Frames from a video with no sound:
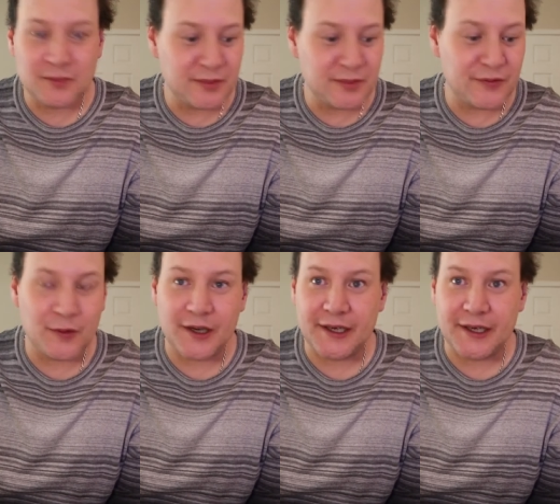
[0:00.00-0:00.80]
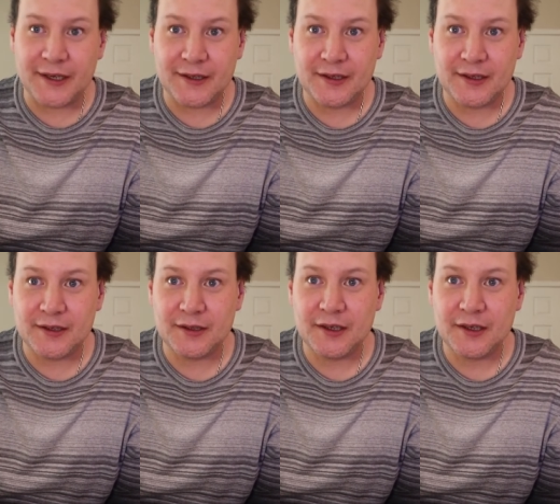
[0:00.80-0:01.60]
before I
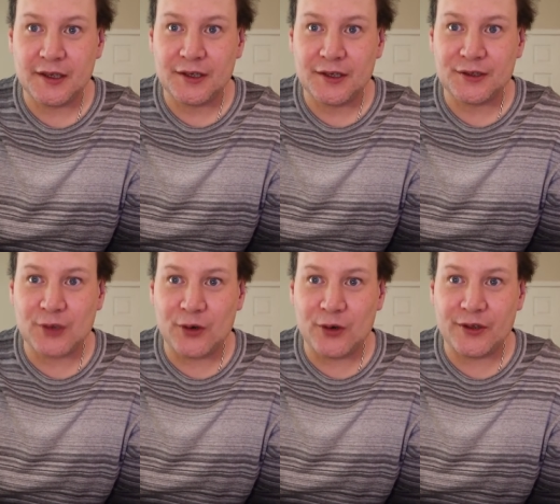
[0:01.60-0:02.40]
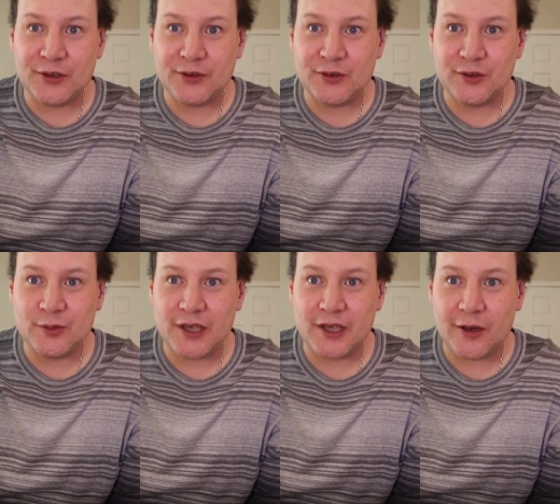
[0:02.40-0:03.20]
started a YouTube
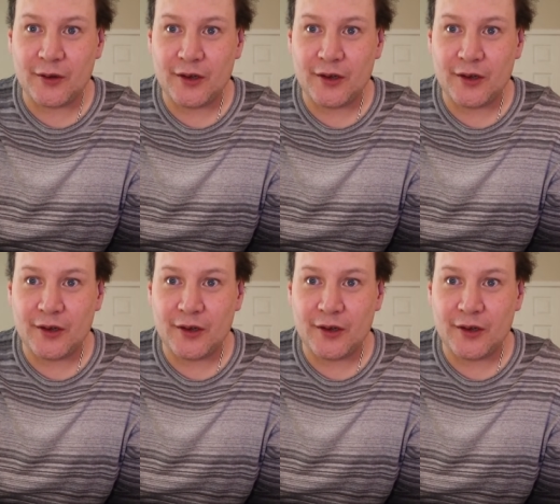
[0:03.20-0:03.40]
channel.